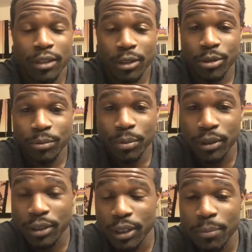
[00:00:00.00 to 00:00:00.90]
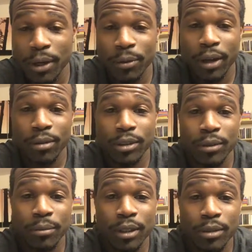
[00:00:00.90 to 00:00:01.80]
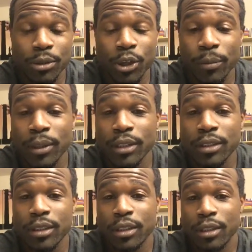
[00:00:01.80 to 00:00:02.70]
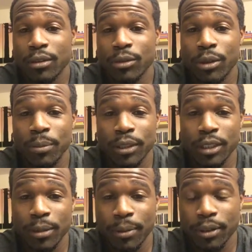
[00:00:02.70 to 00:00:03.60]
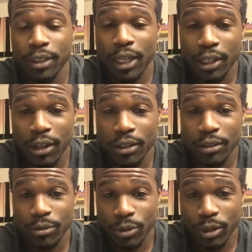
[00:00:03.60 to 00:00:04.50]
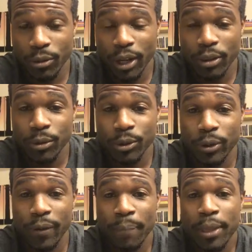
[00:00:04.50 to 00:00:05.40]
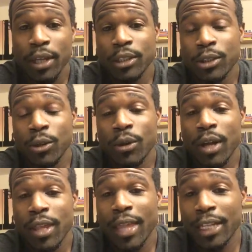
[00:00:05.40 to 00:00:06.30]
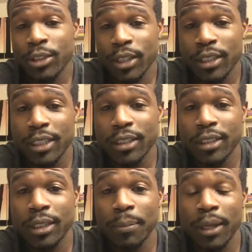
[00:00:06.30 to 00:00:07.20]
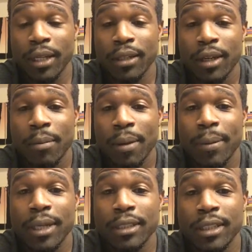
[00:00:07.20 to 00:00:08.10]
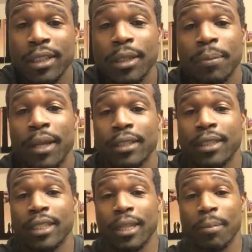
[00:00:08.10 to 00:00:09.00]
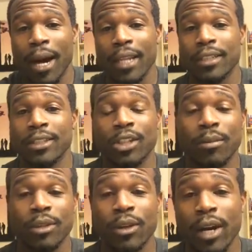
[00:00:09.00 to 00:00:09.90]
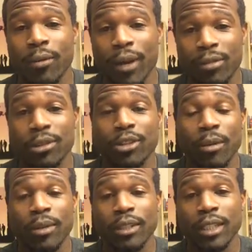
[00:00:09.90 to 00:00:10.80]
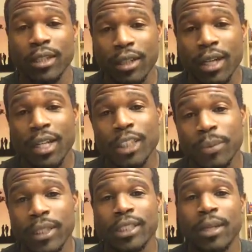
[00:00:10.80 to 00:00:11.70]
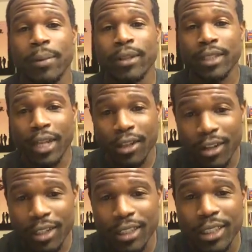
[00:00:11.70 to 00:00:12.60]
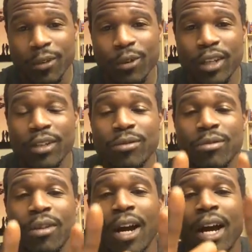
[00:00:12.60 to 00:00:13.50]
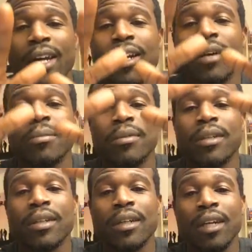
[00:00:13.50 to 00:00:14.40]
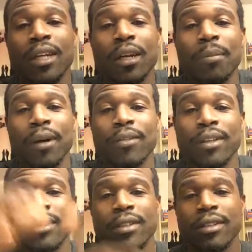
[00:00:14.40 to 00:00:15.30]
put in the seatbelt. We have some turbulence. We're gonna put the seatbelt sign on, and we're gonna ride through. So that's your contingency plan. Maybe a contingency plan says that the pilot determines, all right, we have some turbulence here. Let's put the seatbelt sign on. Let's see if we can ride up and get above it.